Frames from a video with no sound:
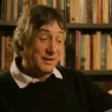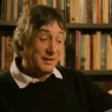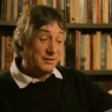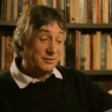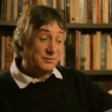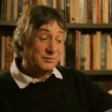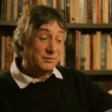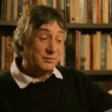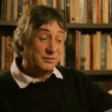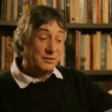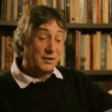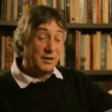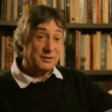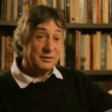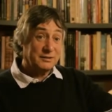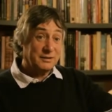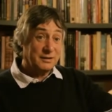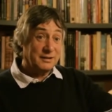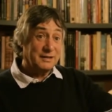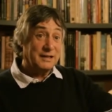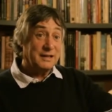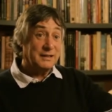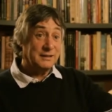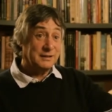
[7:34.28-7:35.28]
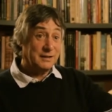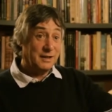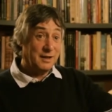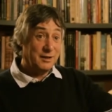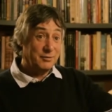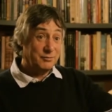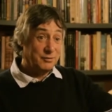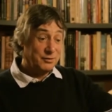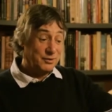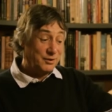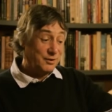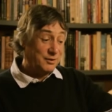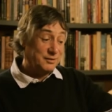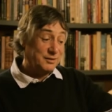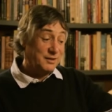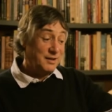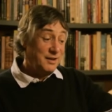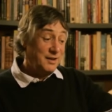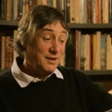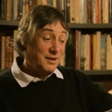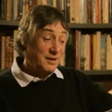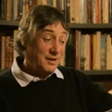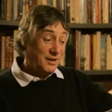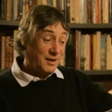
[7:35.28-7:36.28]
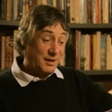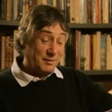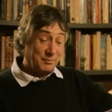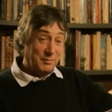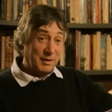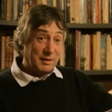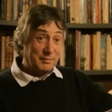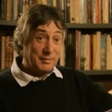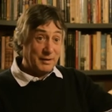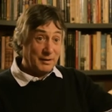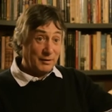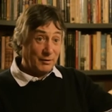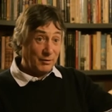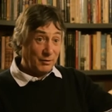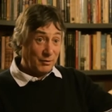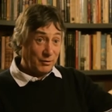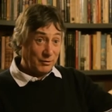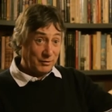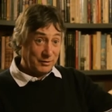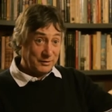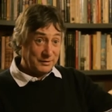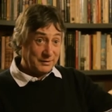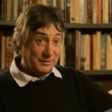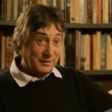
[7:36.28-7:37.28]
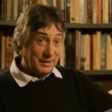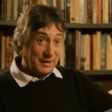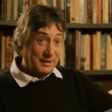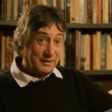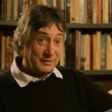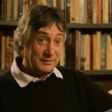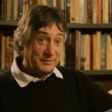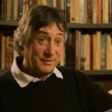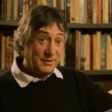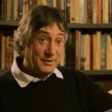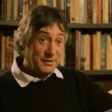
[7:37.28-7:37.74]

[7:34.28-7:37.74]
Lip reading: they should last at least 100 years and maybe a lot longer than that.